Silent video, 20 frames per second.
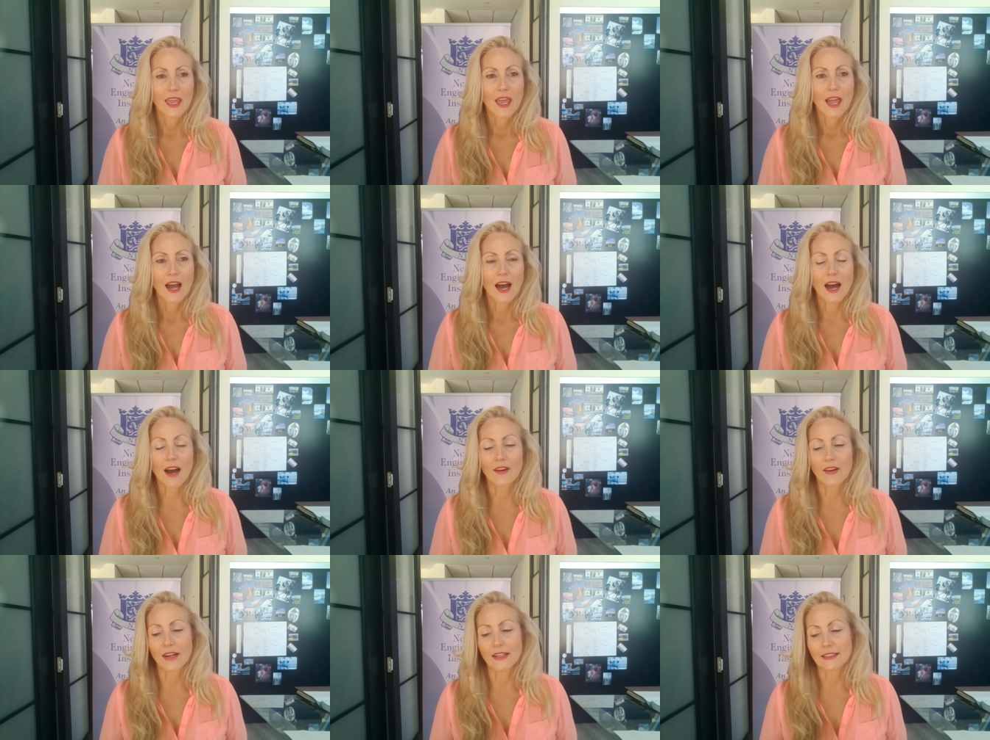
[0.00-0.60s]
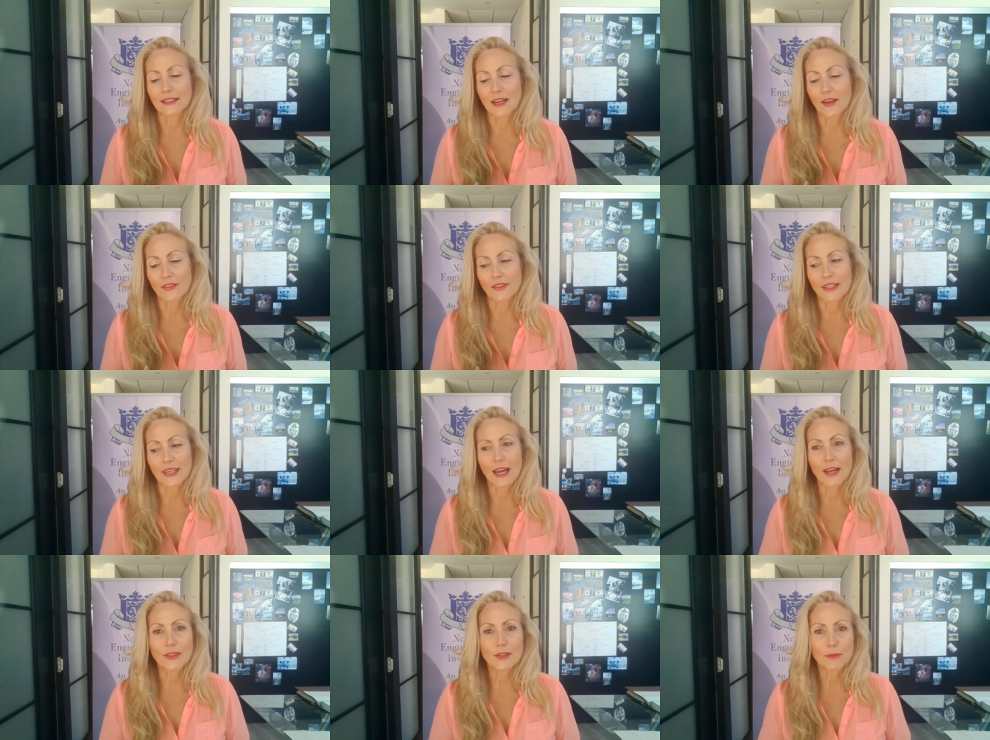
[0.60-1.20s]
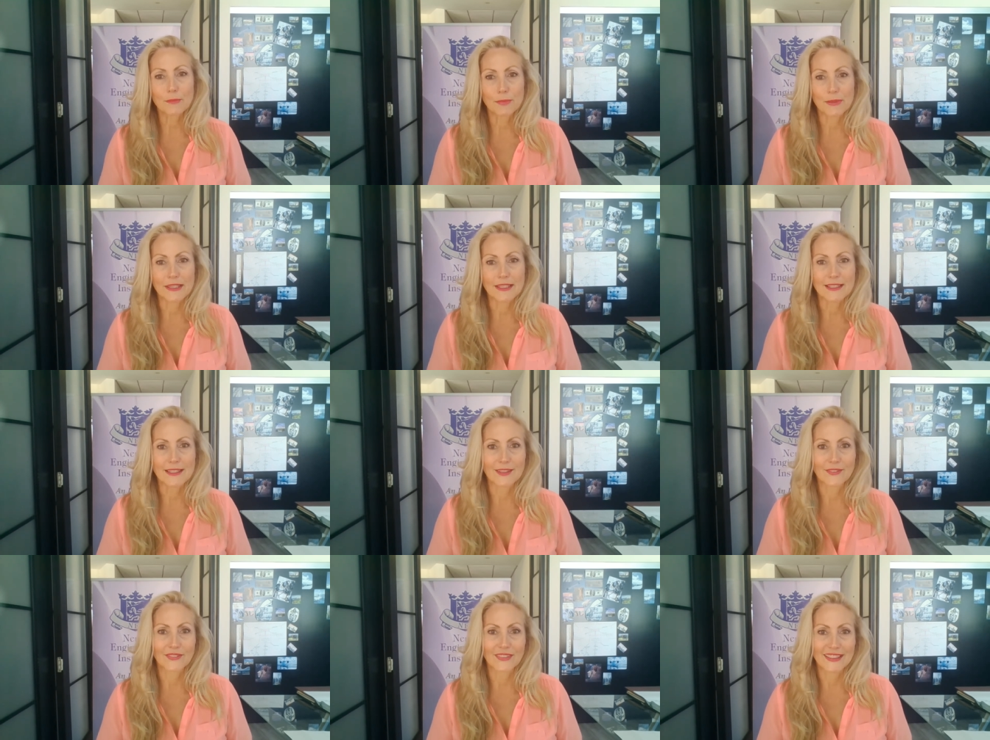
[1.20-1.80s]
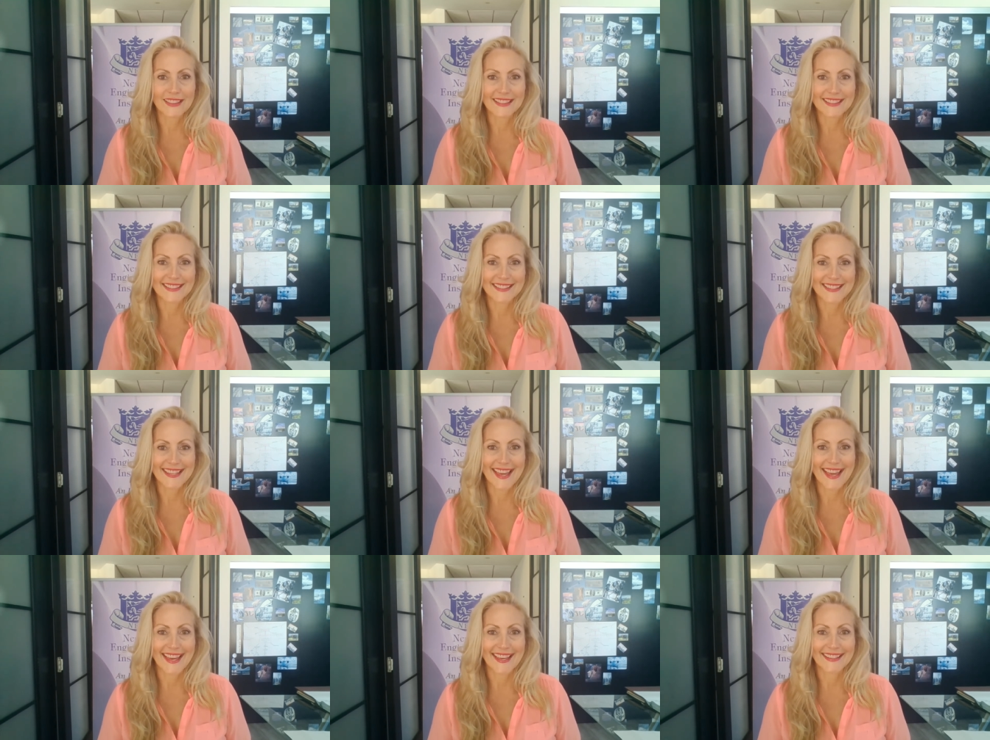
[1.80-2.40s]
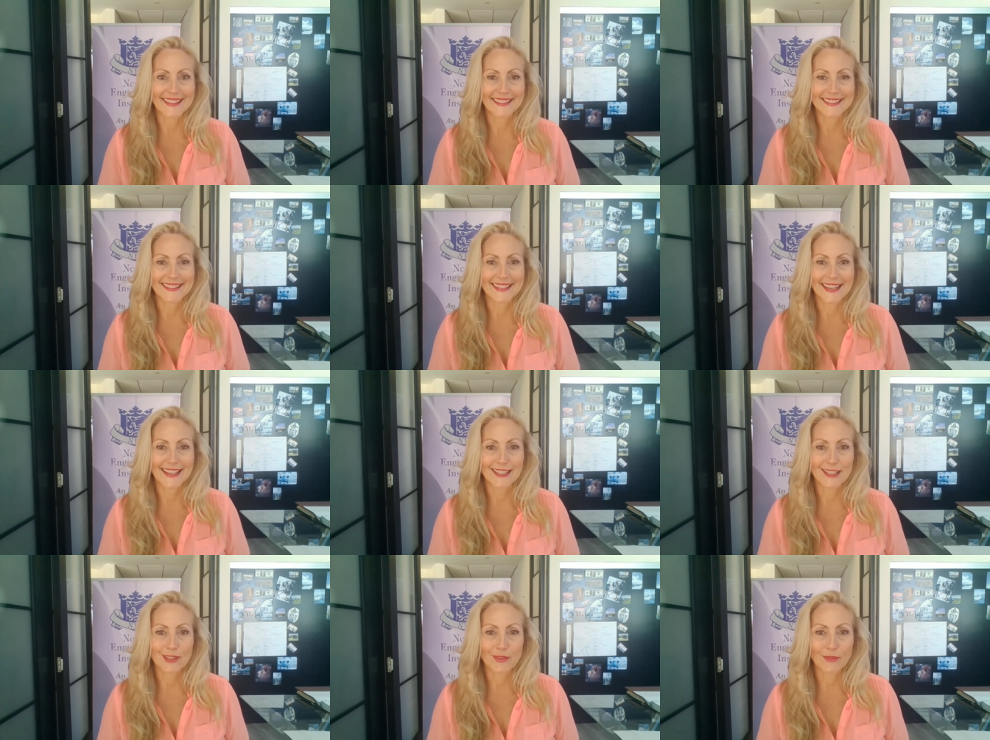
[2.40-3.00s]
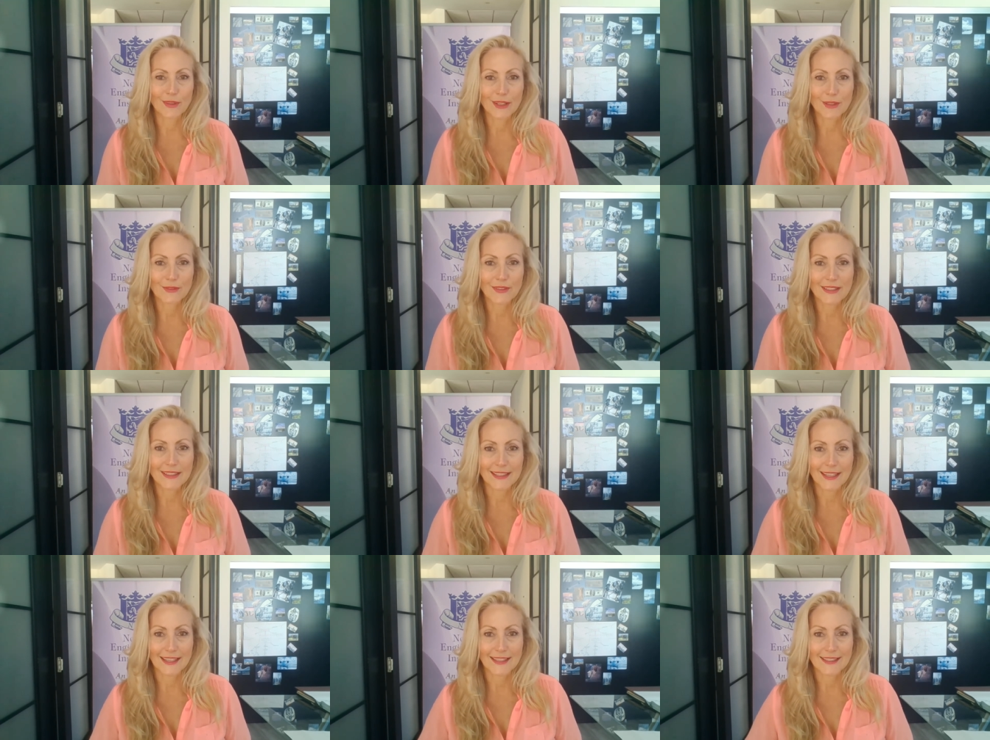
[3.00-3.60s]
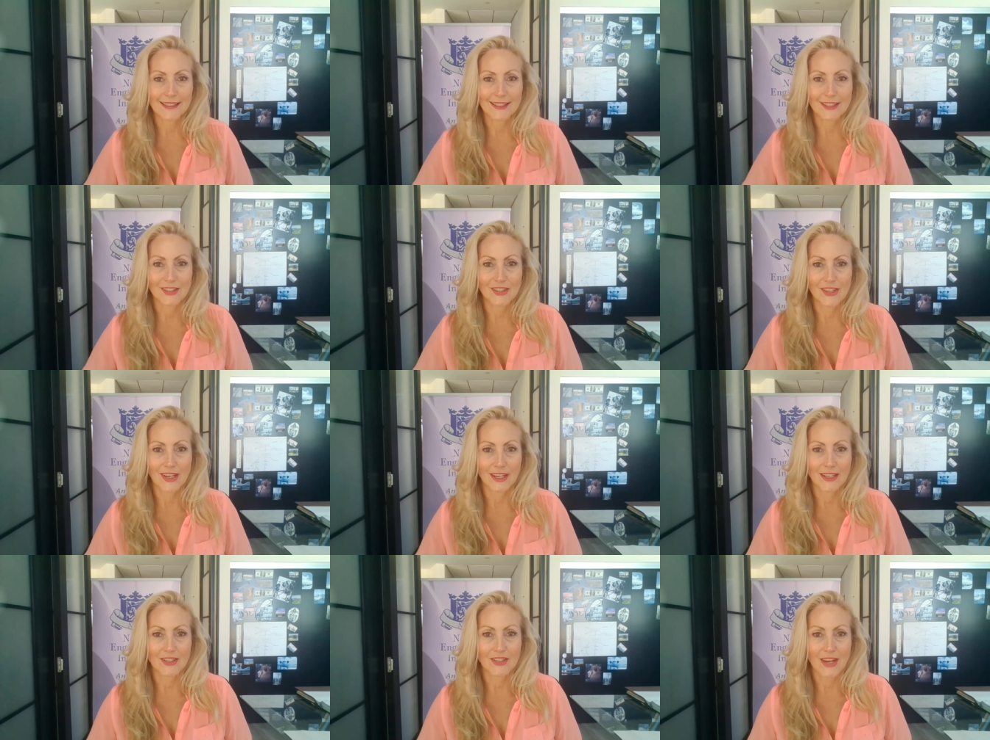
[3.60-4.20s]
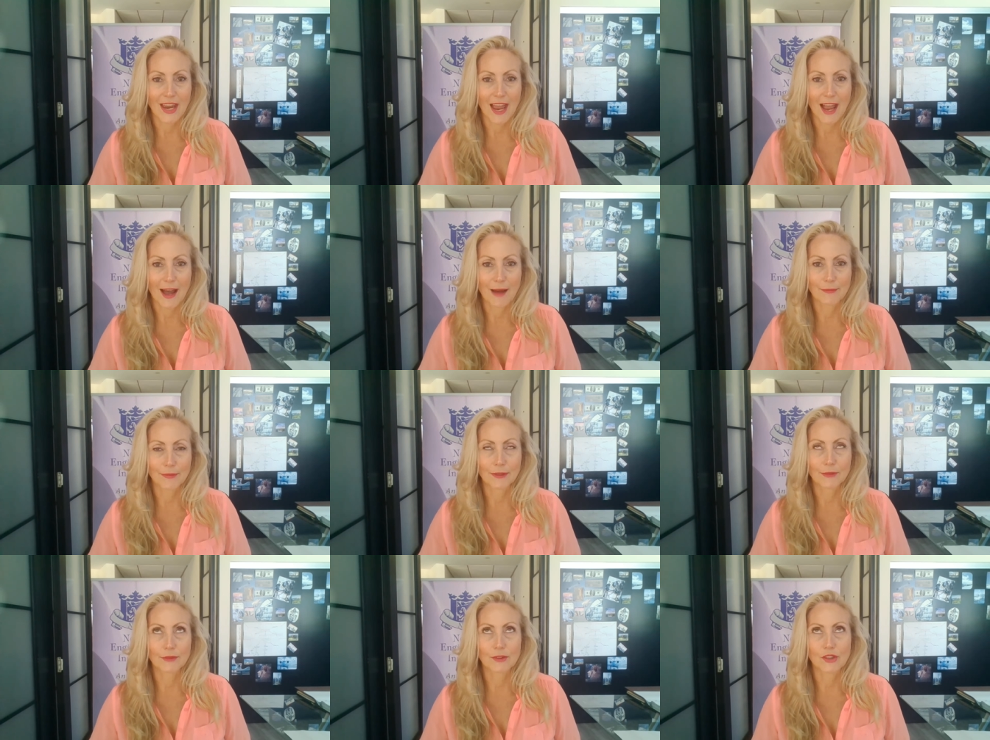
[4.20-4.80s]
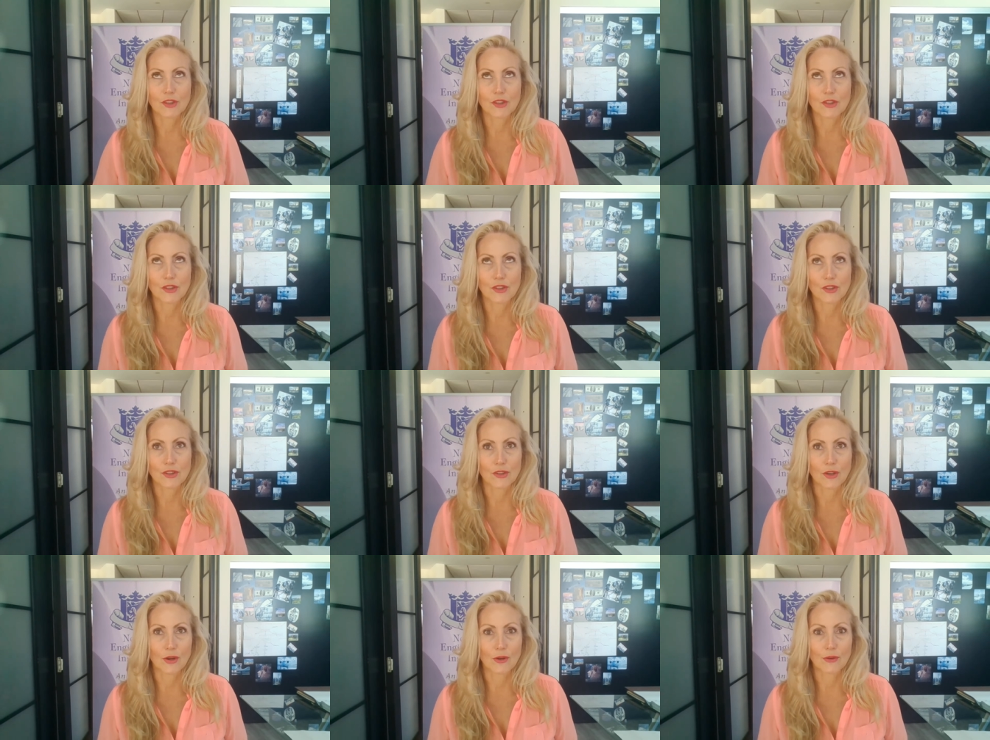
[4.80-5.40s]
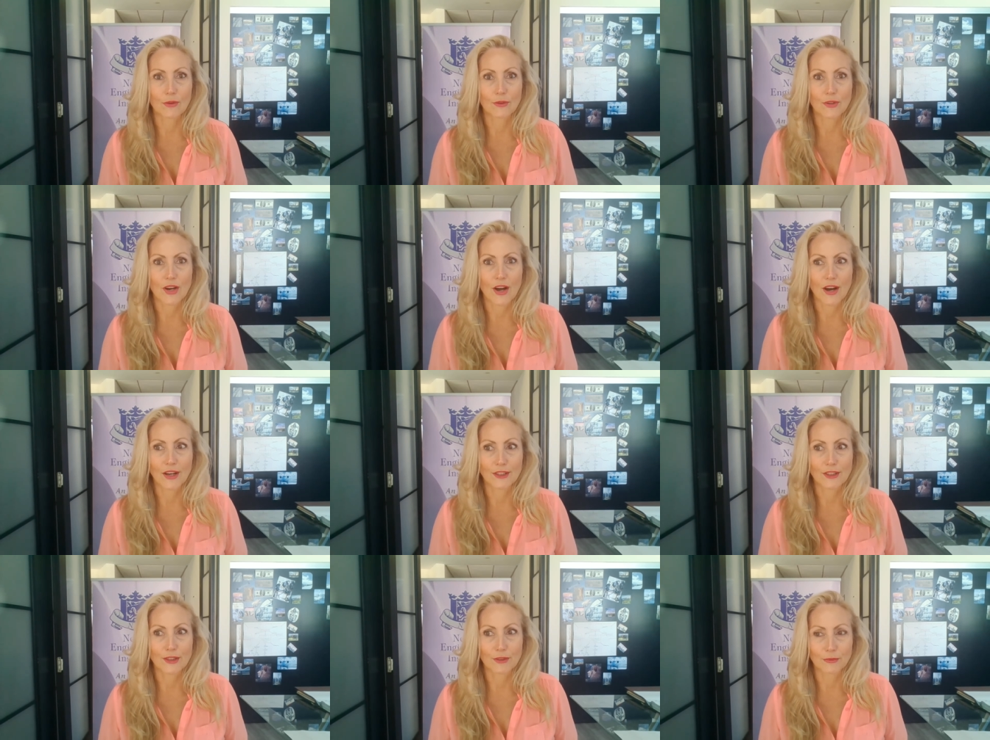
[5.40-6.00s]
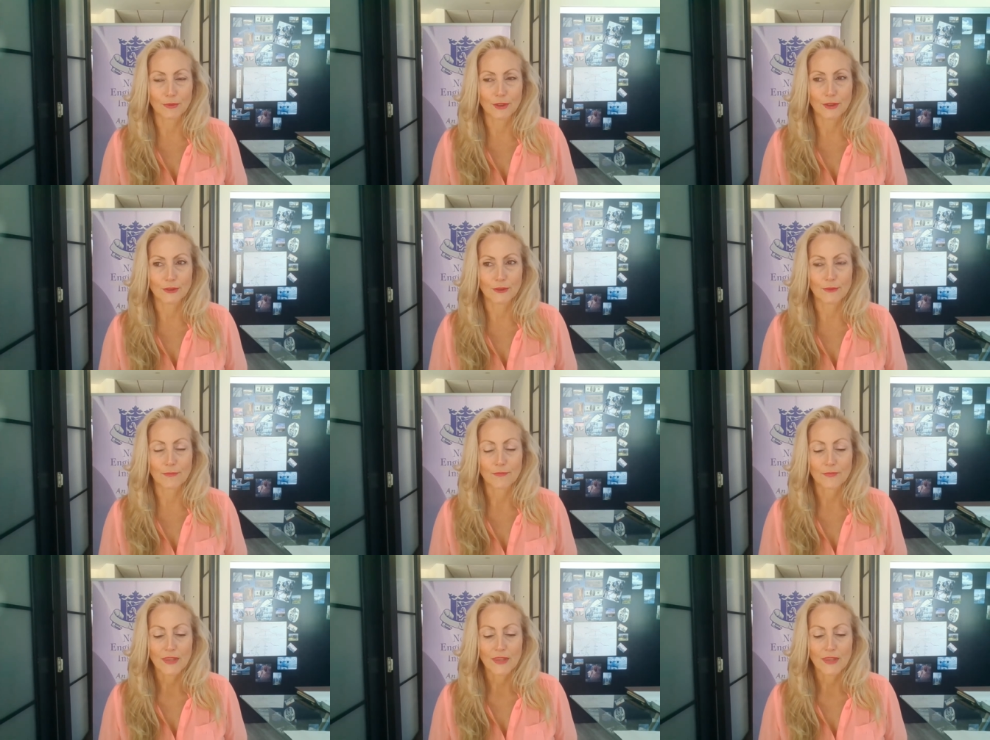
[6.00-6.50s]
All right, now the other piece of it is that it takes 21 days to change a habit, which is so not true.